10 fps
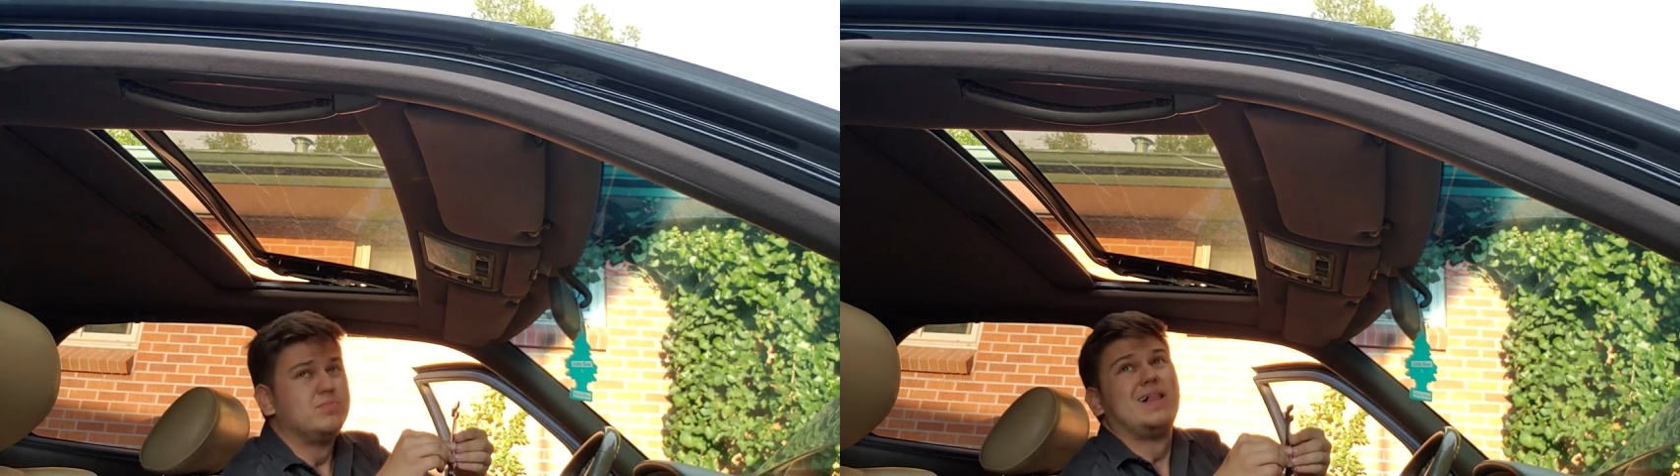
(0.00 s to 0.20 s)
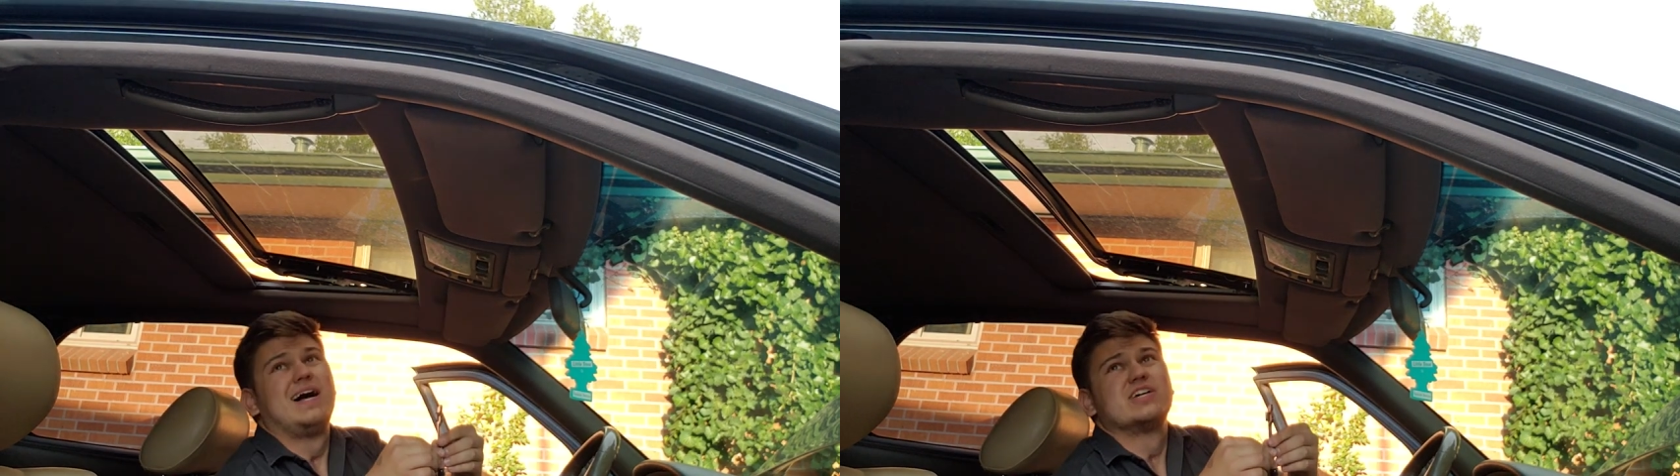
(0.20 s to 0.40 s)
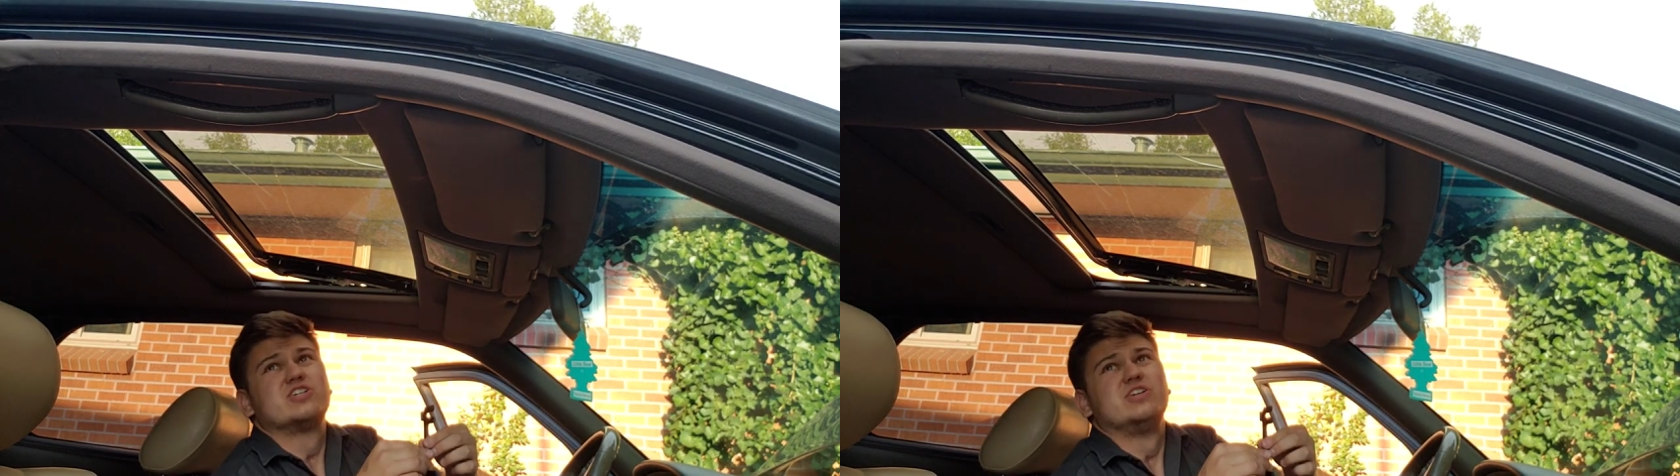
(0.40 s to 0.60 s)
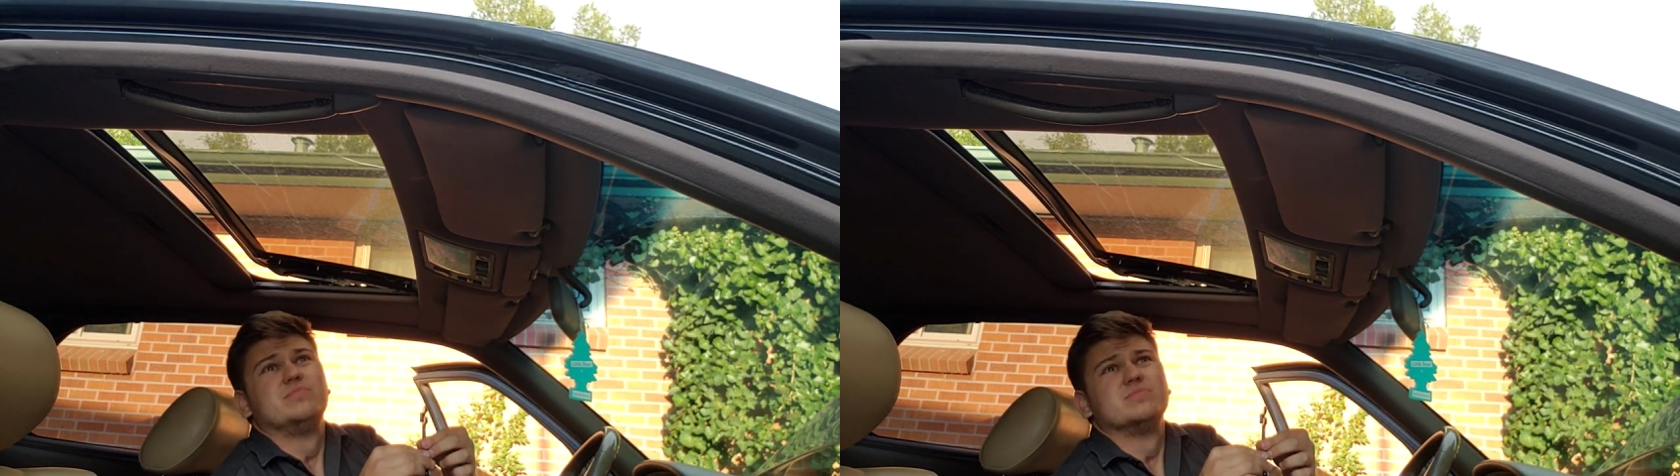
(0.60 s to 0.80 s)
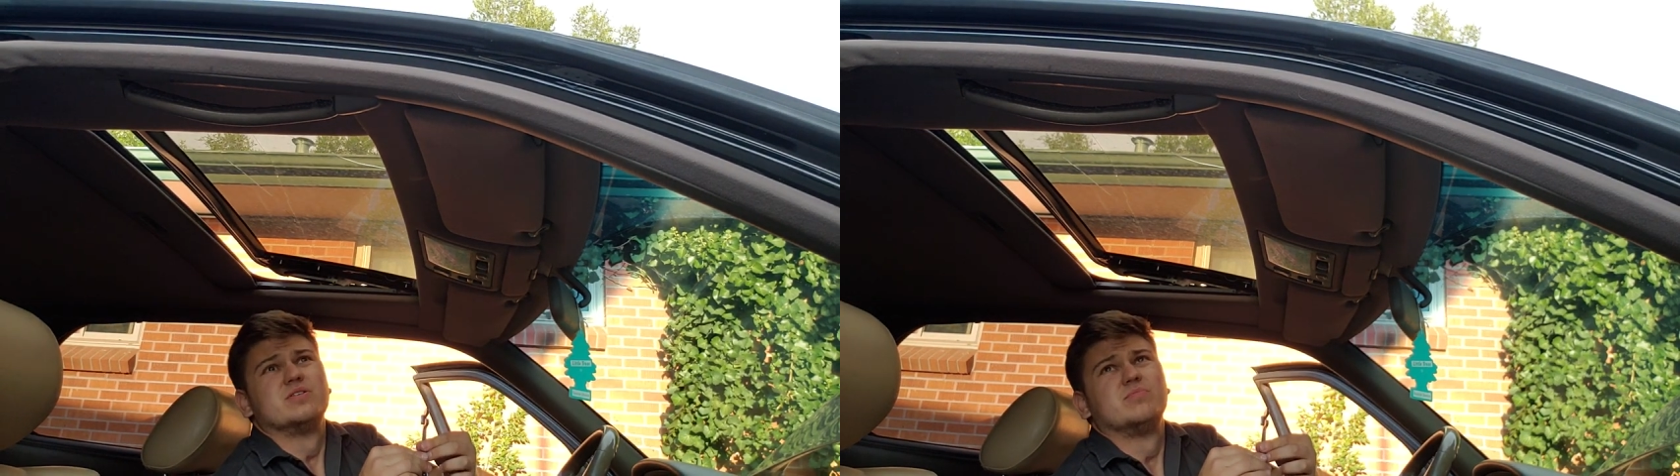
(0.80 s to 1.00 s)
black
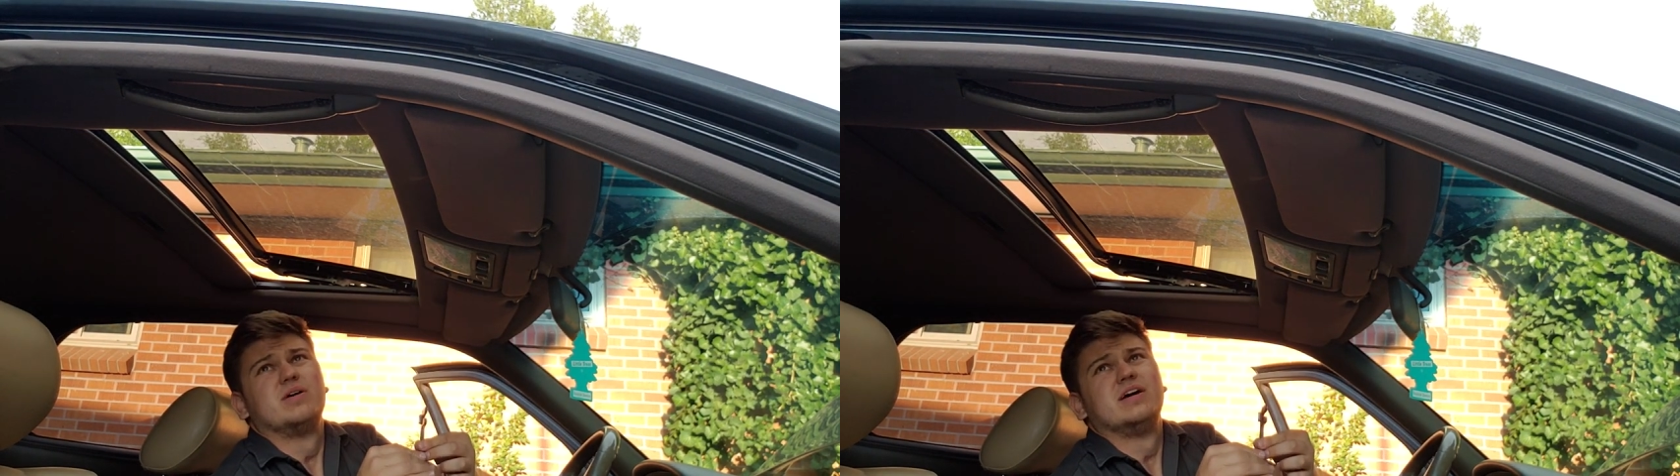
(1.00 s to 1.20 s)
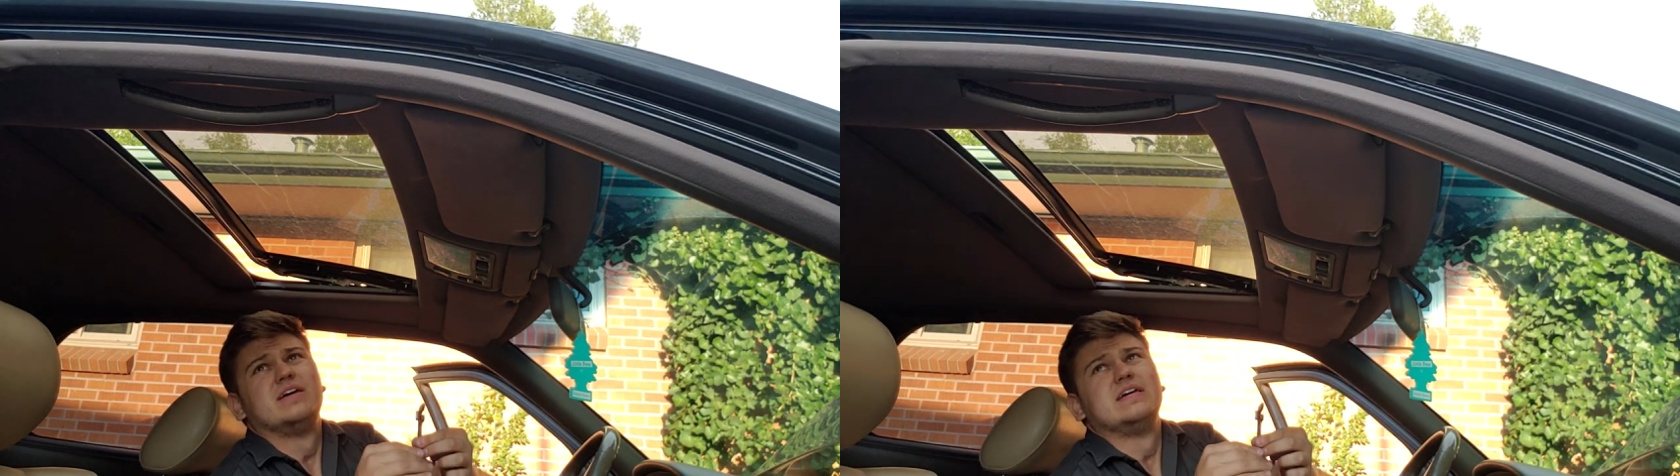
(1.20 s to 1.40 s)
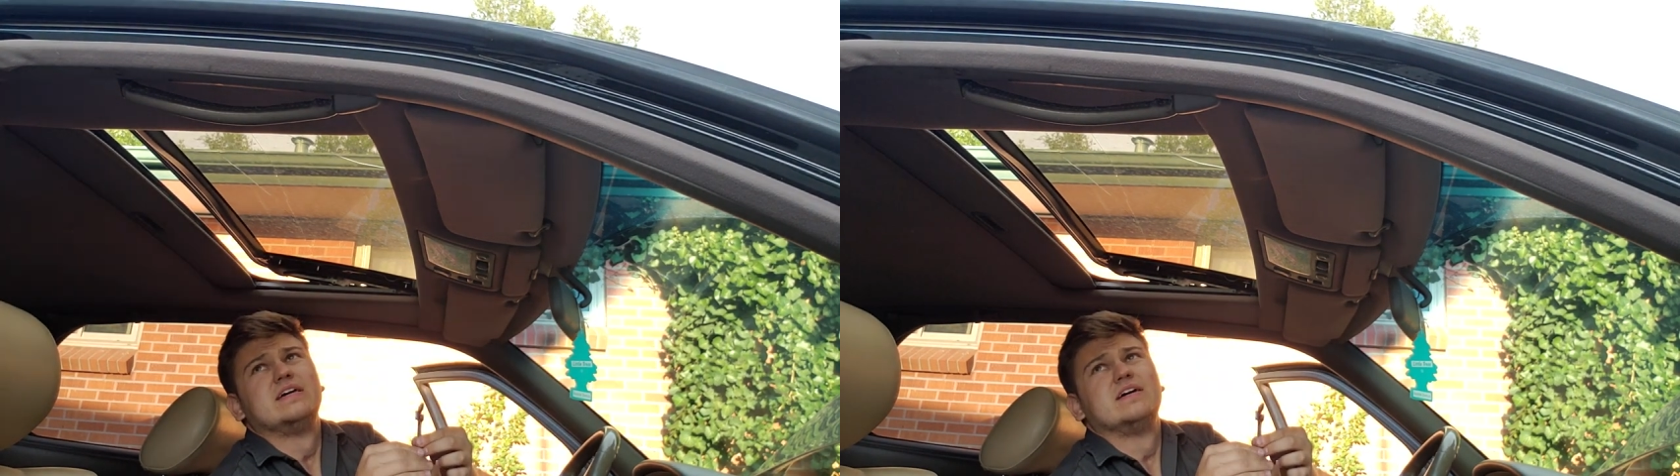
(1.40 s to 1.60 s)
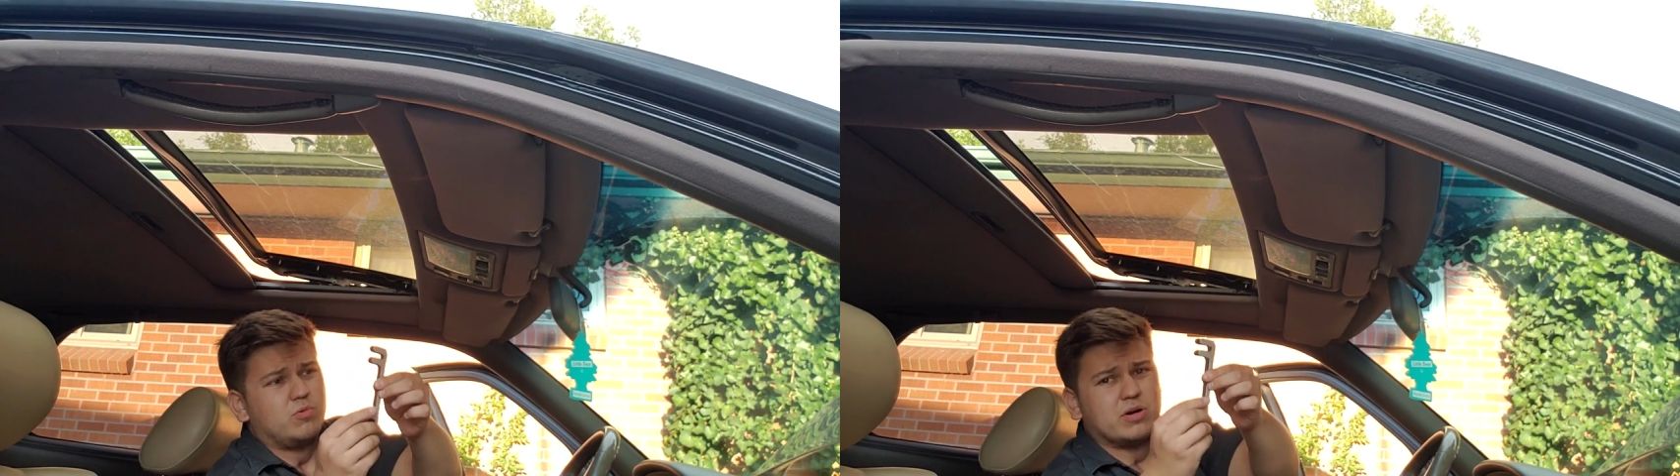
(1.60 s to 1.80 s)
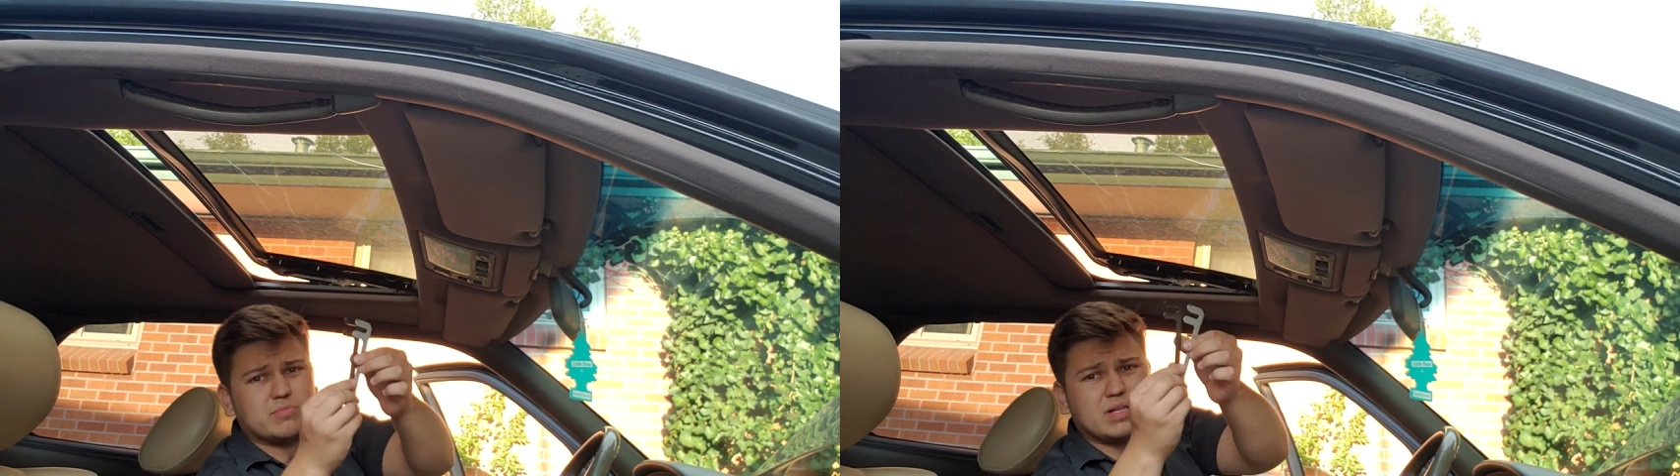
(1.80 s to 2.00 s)
shims on my
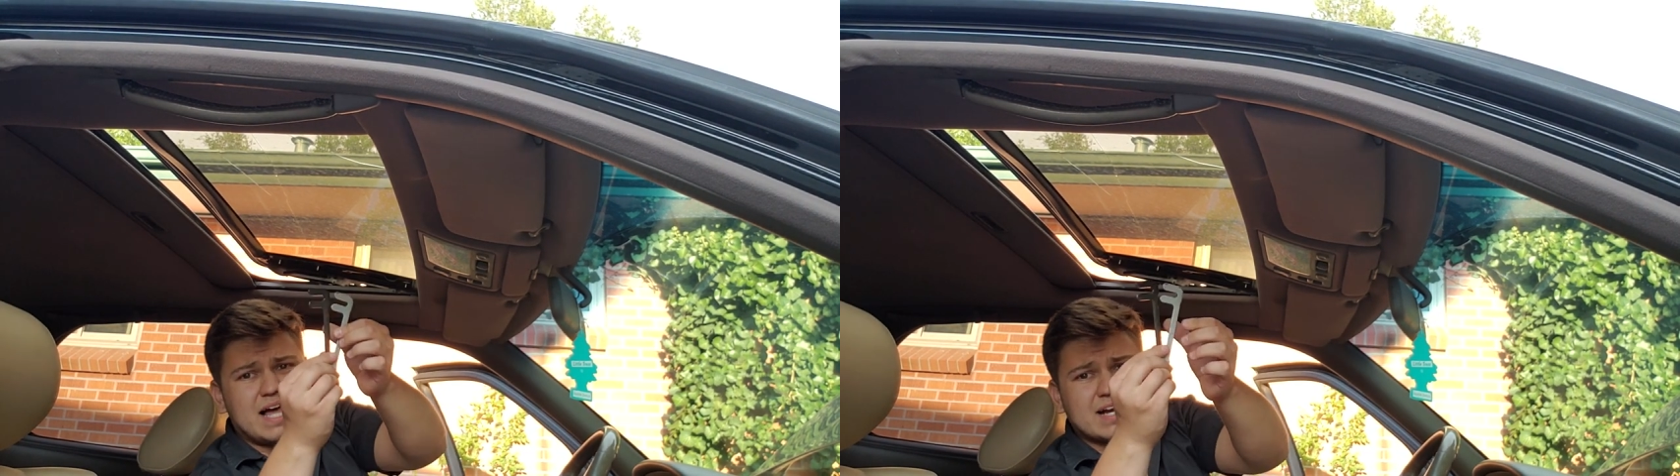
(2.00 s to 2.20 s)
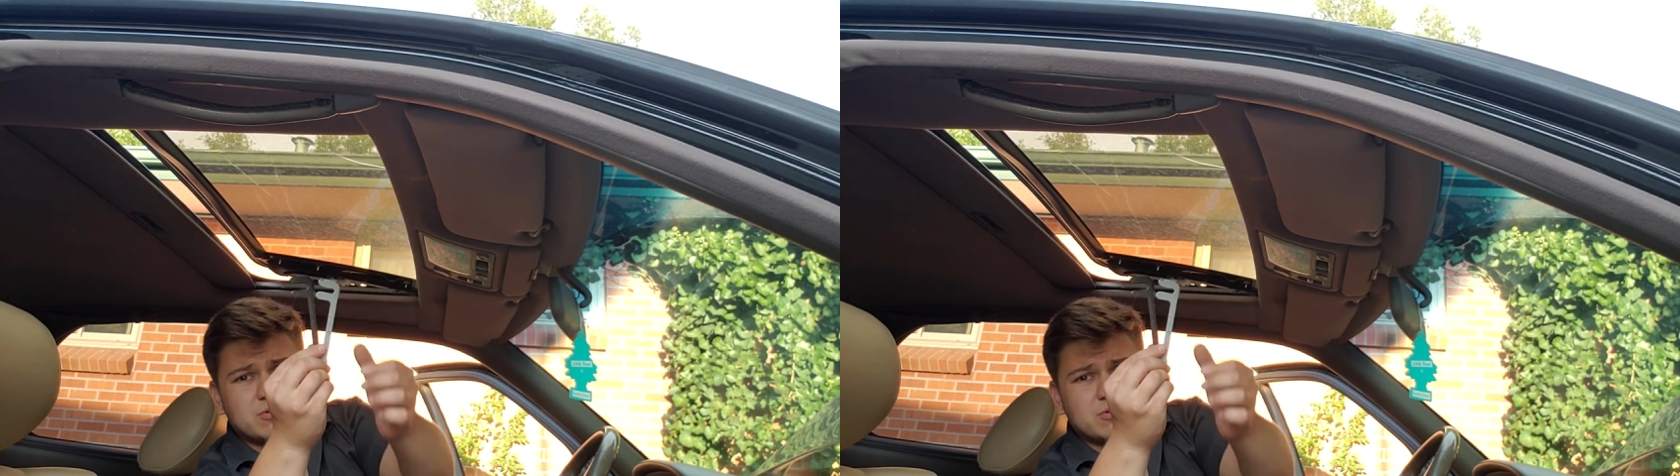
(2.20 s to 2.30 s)
one black,